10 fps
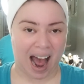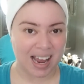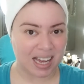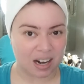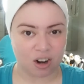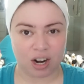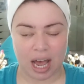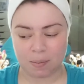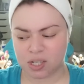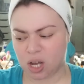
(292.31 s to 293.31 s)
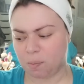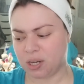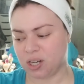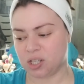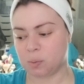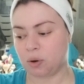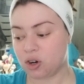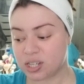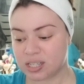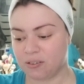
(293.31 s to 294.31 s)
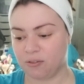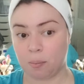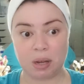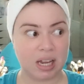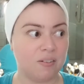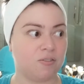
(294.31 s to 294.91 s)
I get it on Amazon because personally for me,